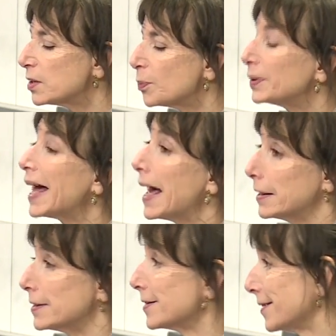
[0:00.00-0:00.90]

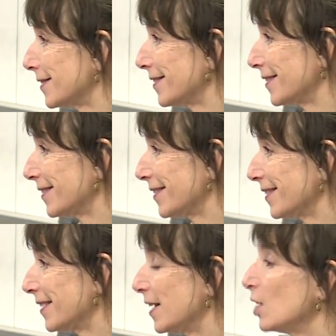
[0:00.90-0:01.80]
plant.
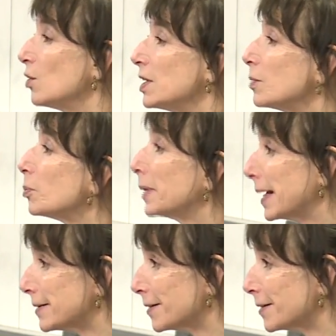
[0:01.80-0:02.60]
You didn't plant